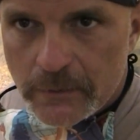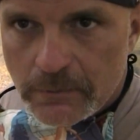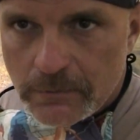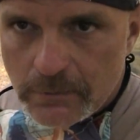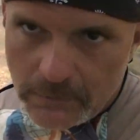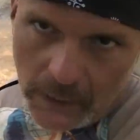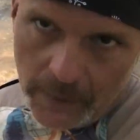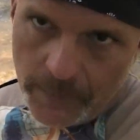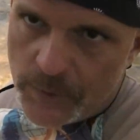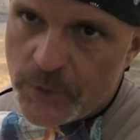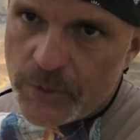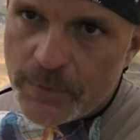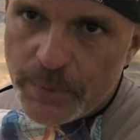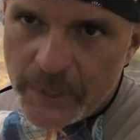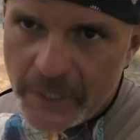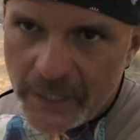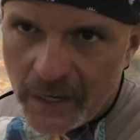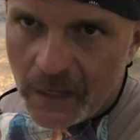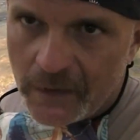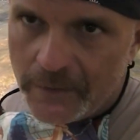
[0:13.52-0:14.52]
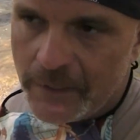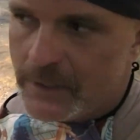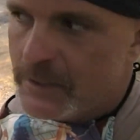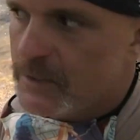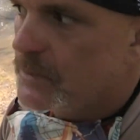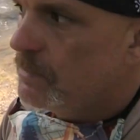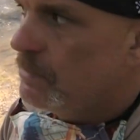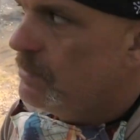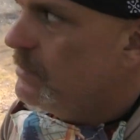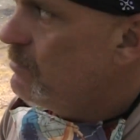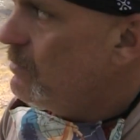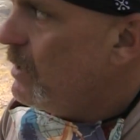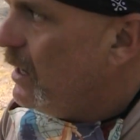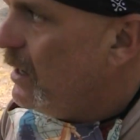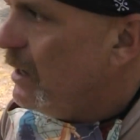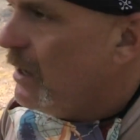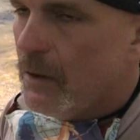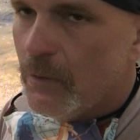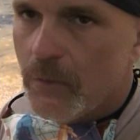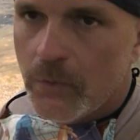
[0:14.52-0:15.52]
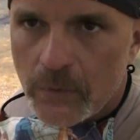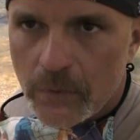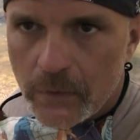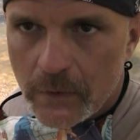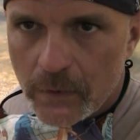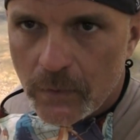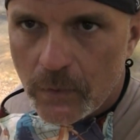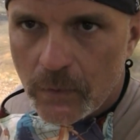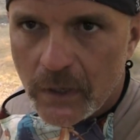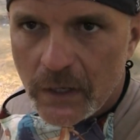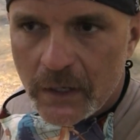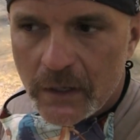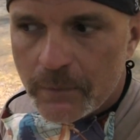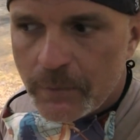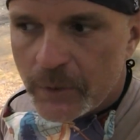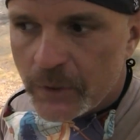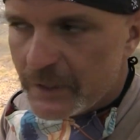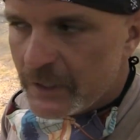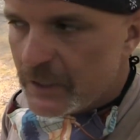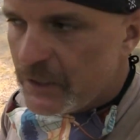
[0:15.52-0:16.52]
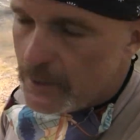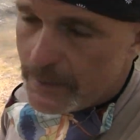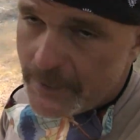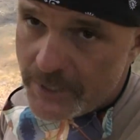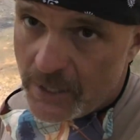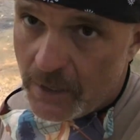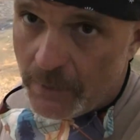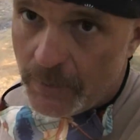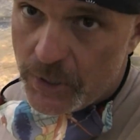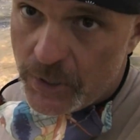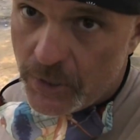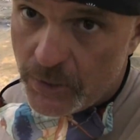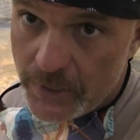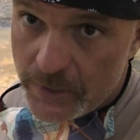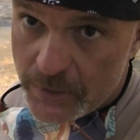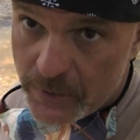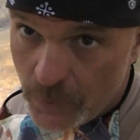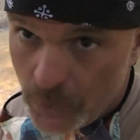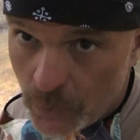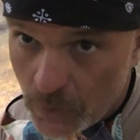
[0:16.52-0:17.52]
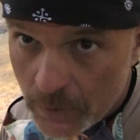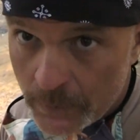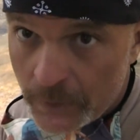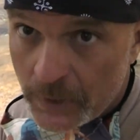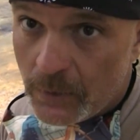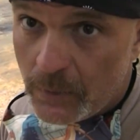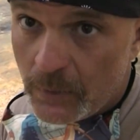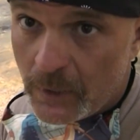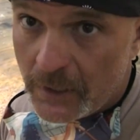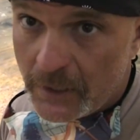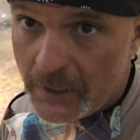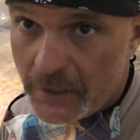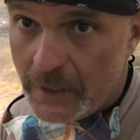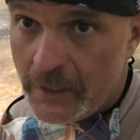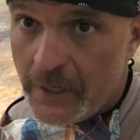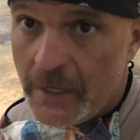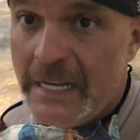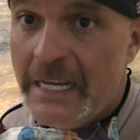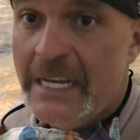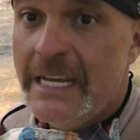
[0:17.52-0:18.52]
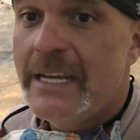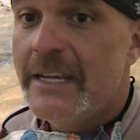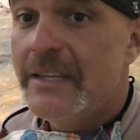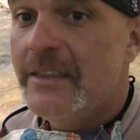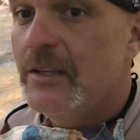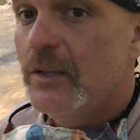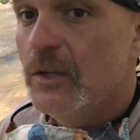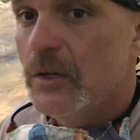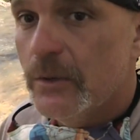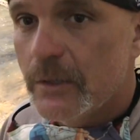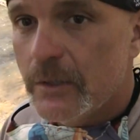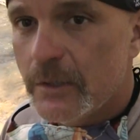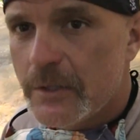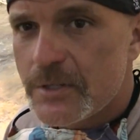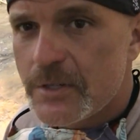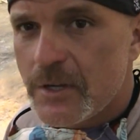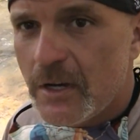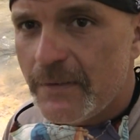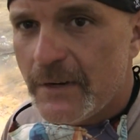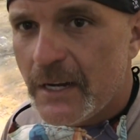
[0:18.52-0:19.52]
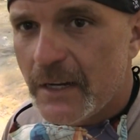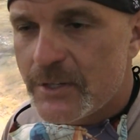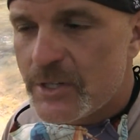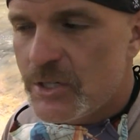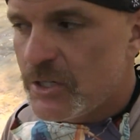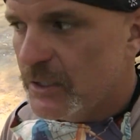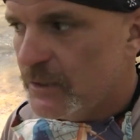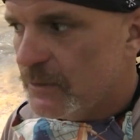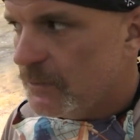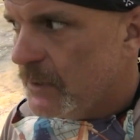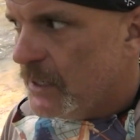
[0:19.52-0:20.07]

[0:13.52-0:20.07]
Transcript: Temperature's pretty obvious. One important thing to know about temperature is the warmer the water, the lower the dissolved oxygen.